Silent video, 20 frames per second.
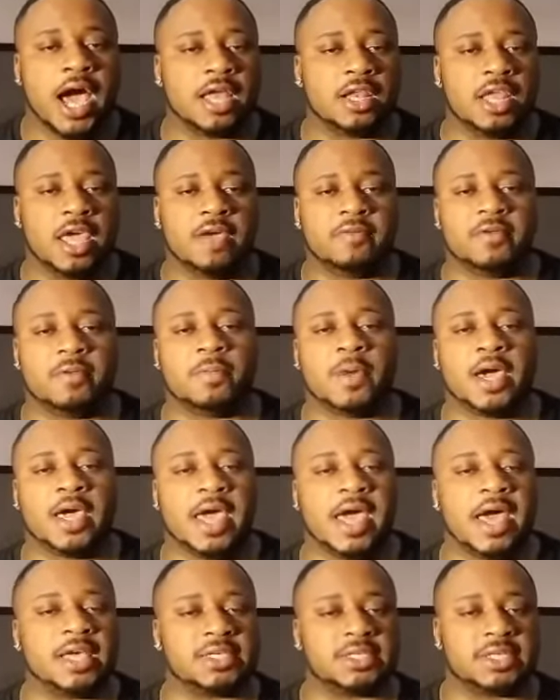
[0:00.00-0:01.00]
everybody
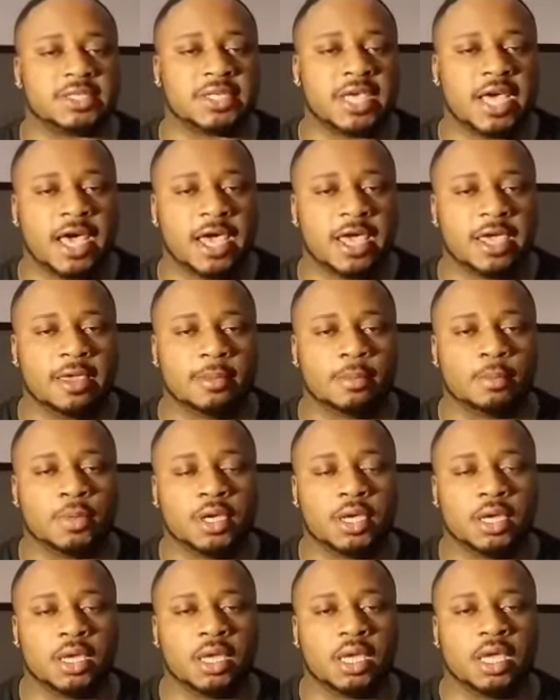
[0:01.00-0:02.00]
has a type,
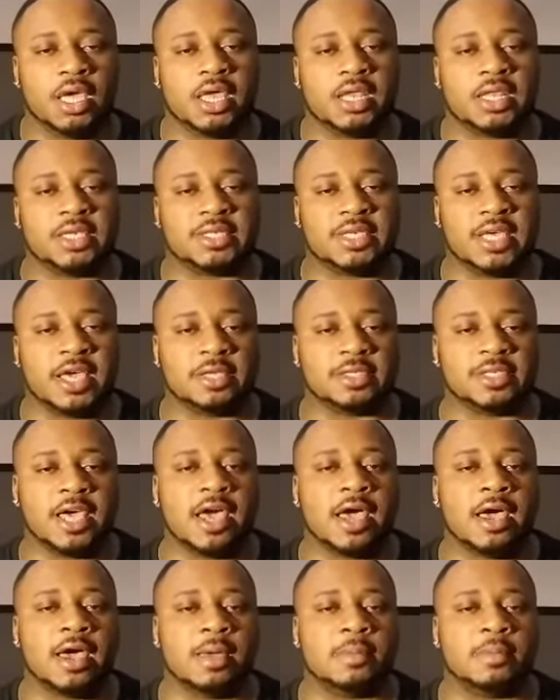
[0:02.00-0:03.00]
but at the same
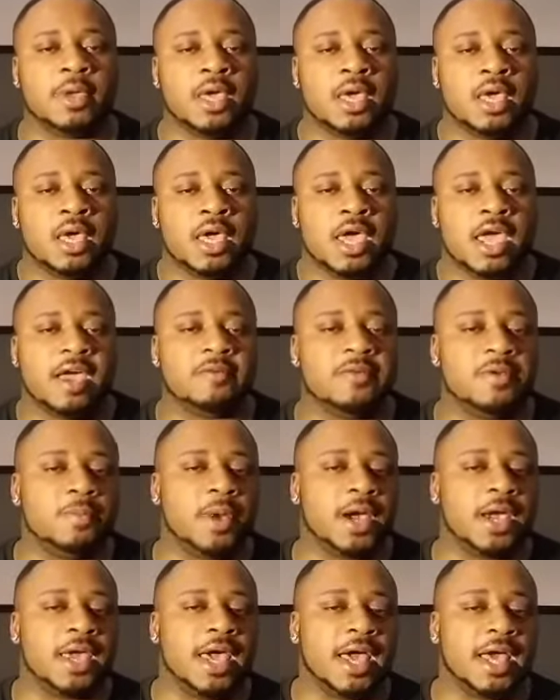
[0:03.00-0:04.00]
time,
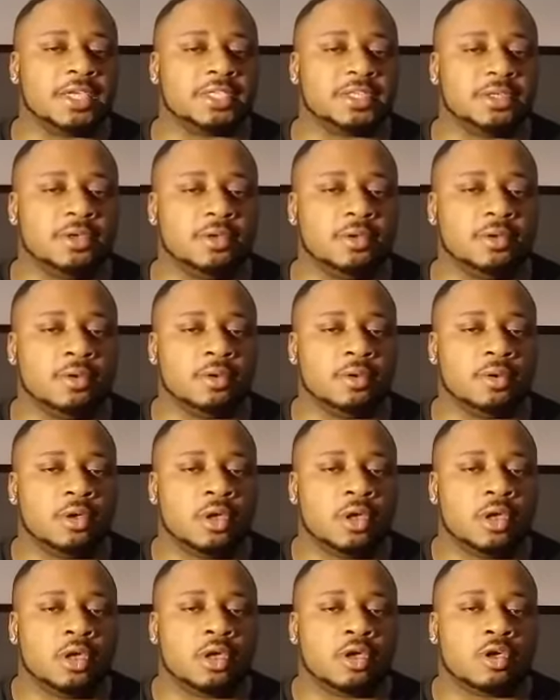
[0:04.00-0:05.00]
everybody has to
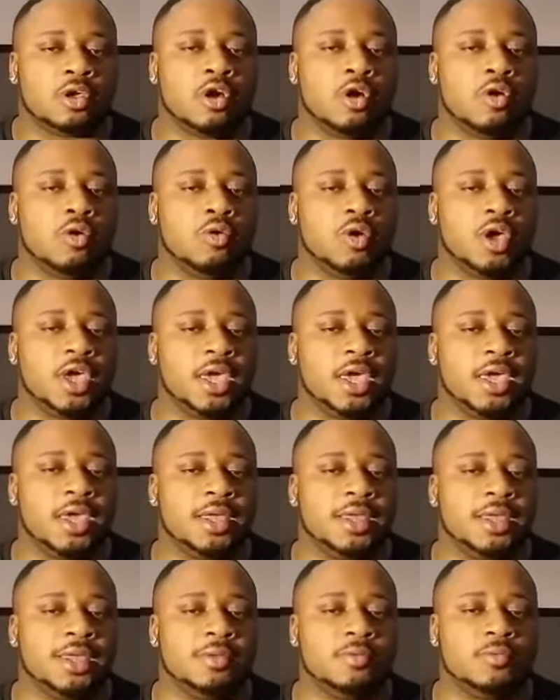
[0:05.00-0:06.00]
go
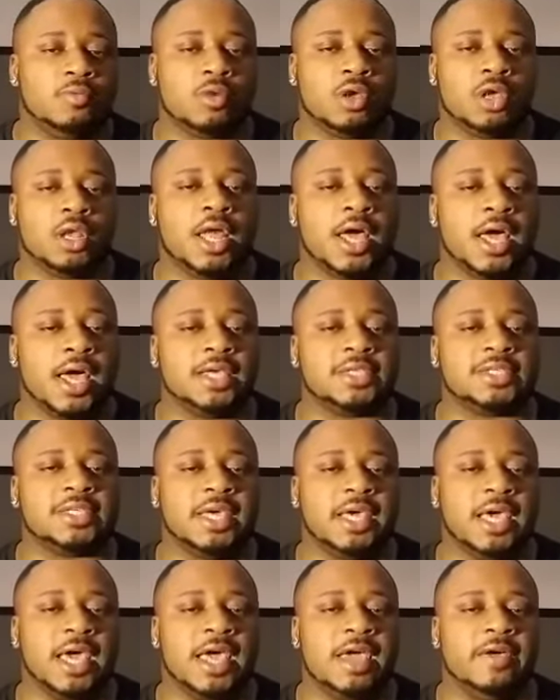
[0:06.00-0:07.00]
ahead and realize
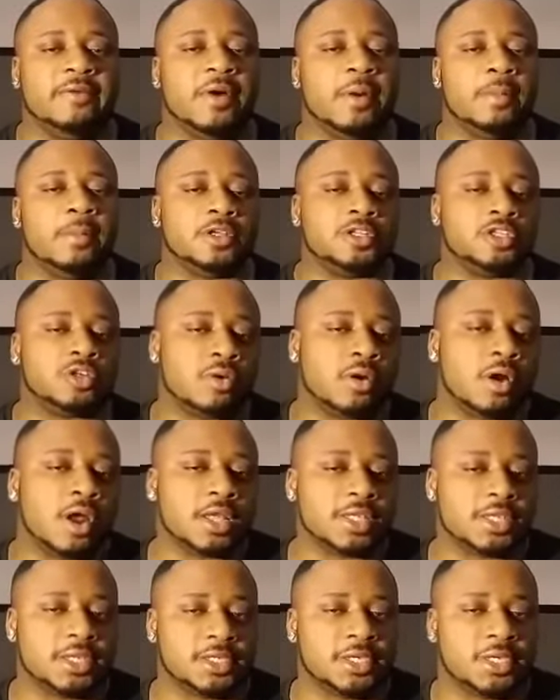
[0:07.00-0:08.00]
that if I'm
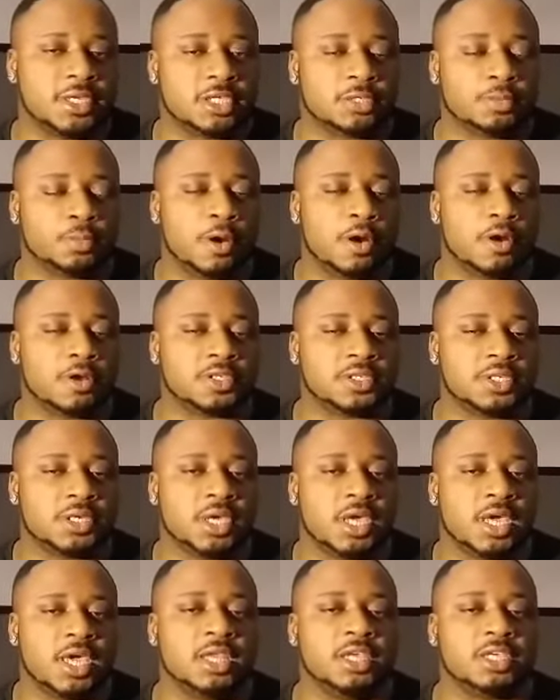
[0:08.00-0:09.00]
attracted to this
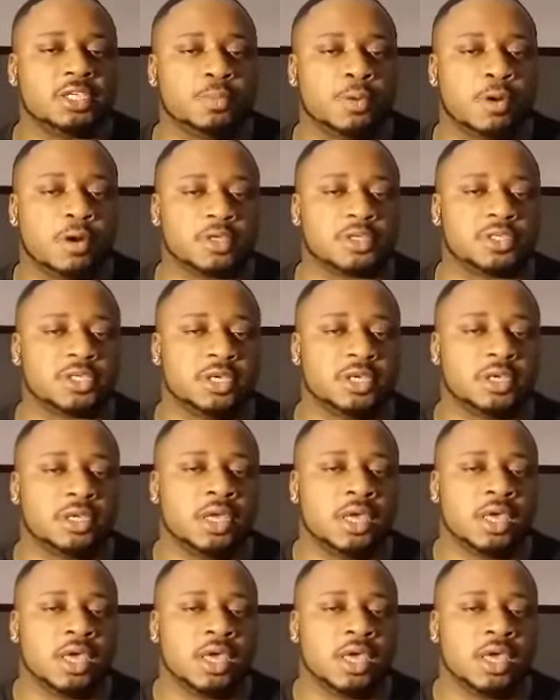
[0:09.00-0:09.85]
person and this person